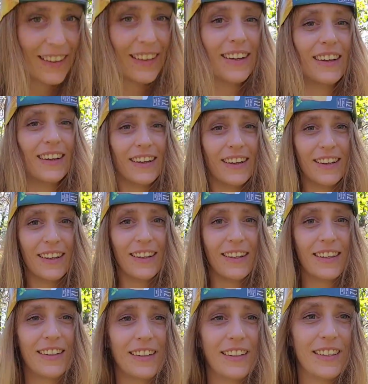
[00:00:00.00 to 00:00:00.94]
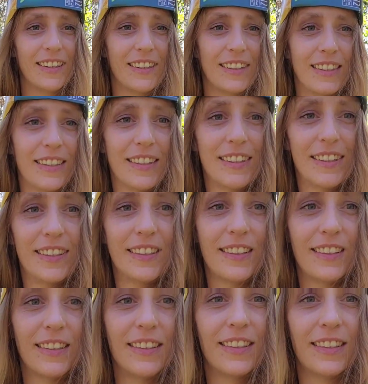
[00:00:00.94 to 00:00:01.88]

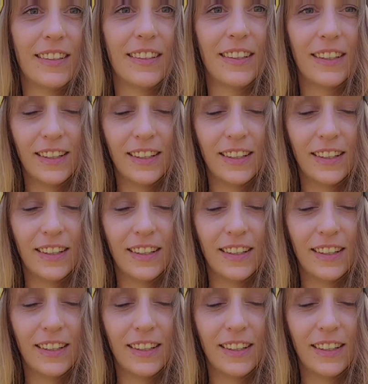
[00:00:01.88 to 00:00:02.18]
Nothing is said.